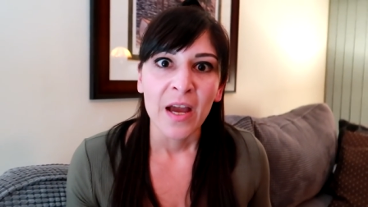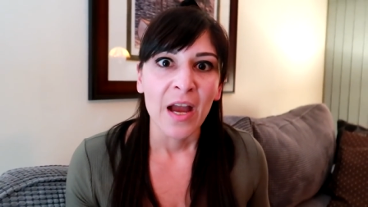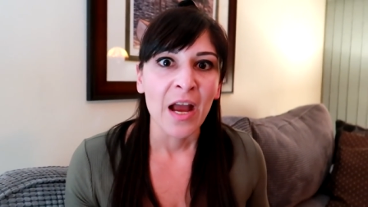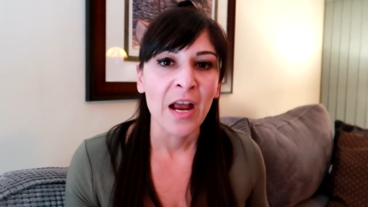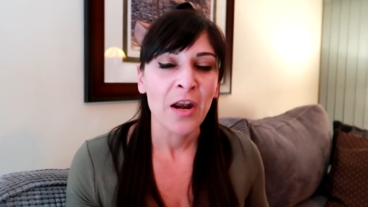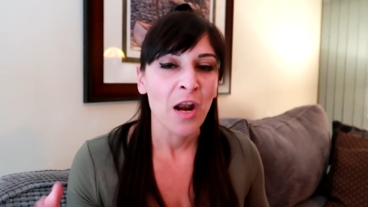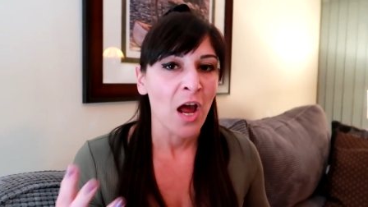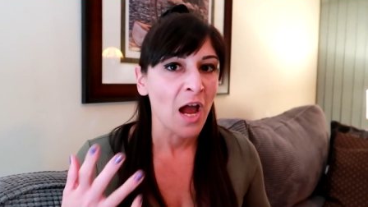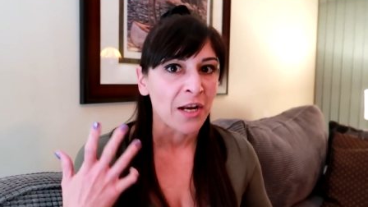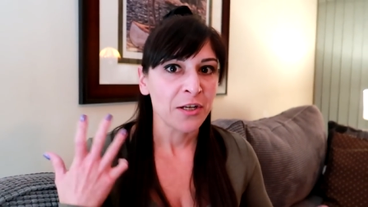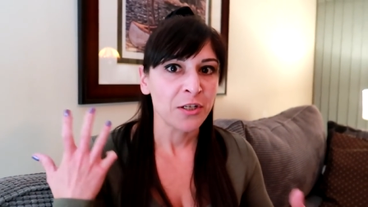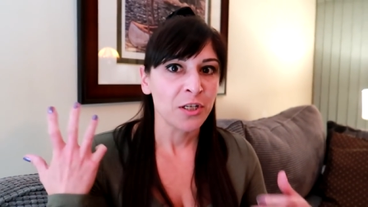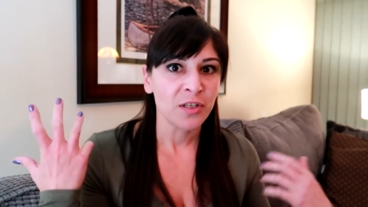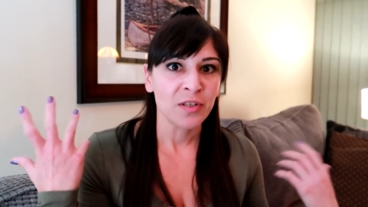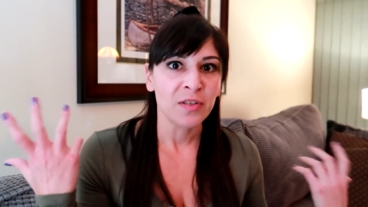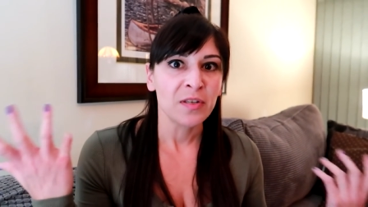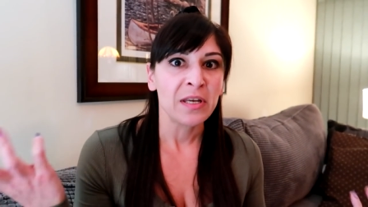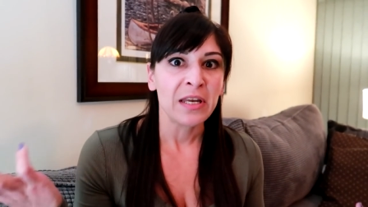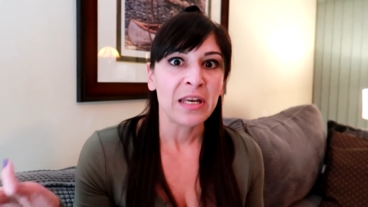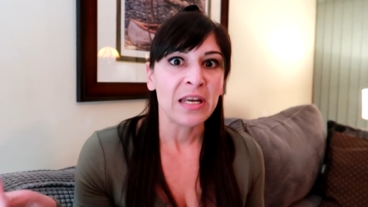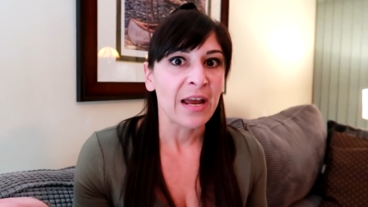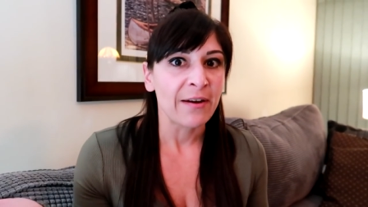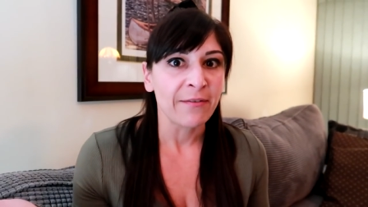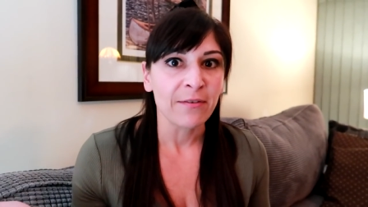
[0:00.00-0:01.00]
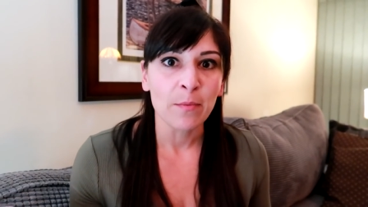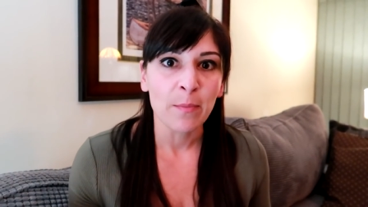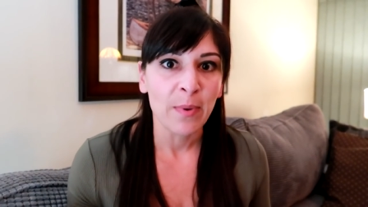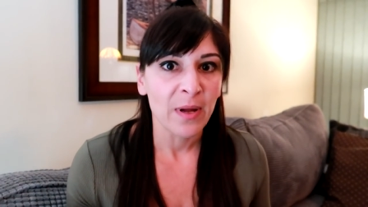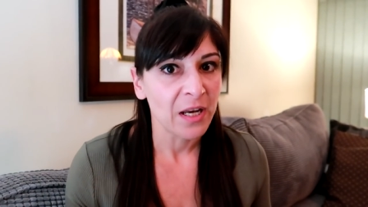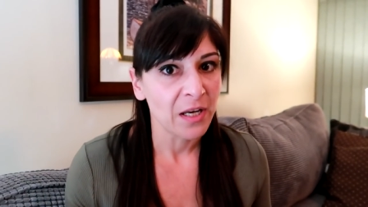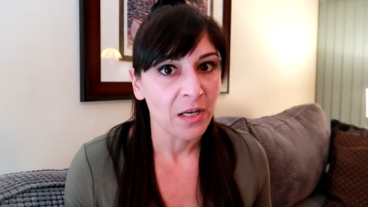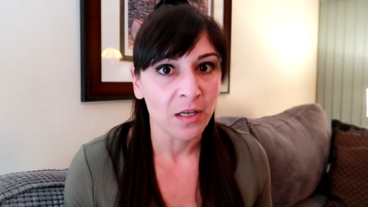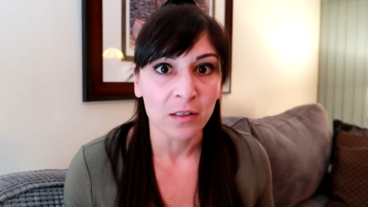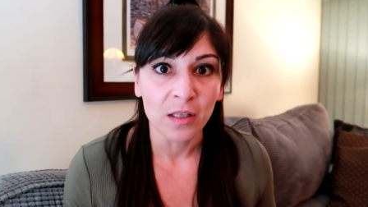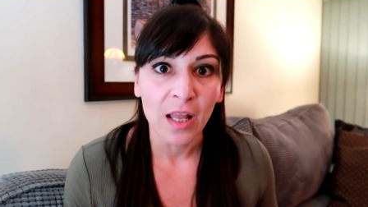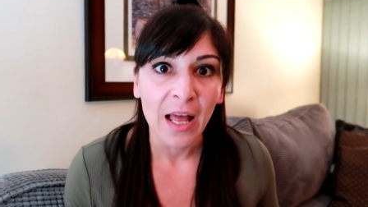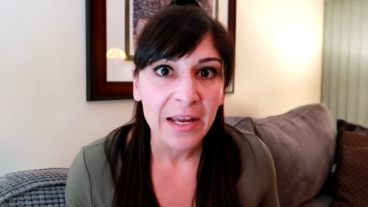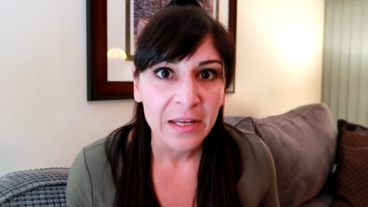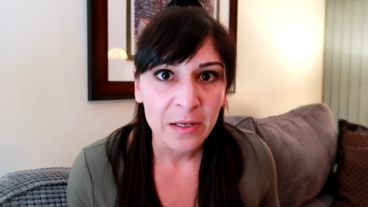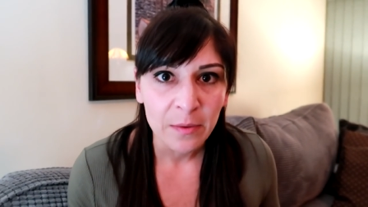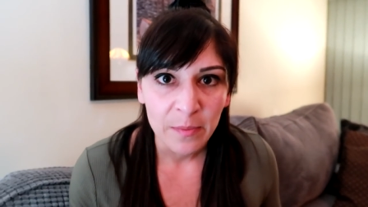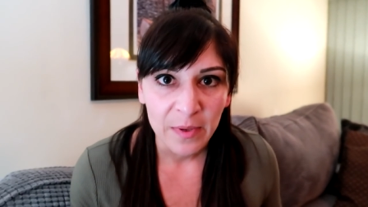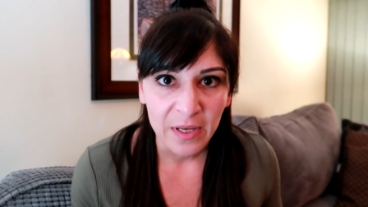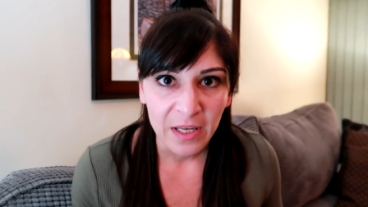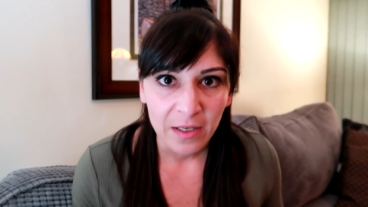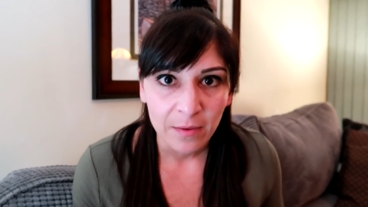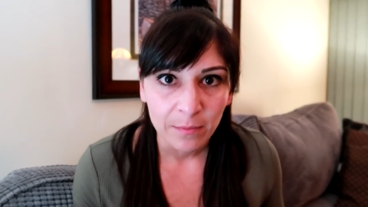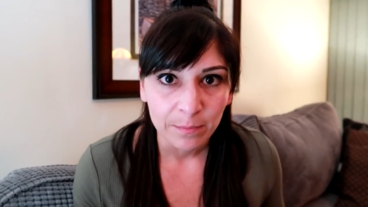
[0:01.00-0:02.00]
And I just need everybody to like
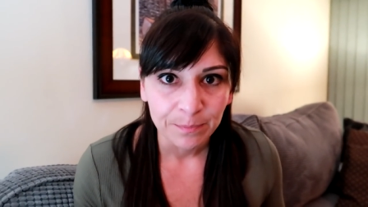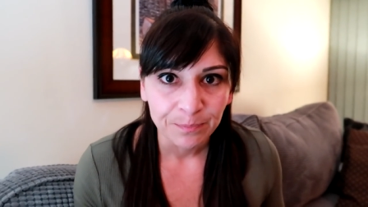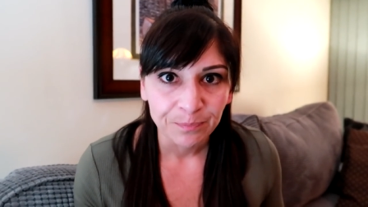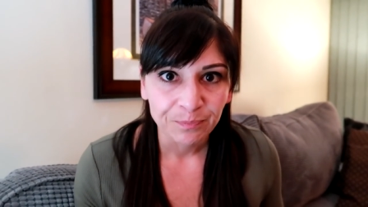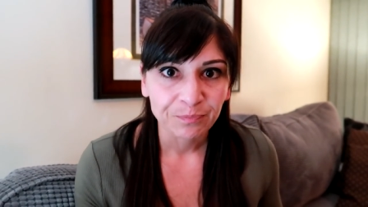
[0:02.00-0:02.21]
me.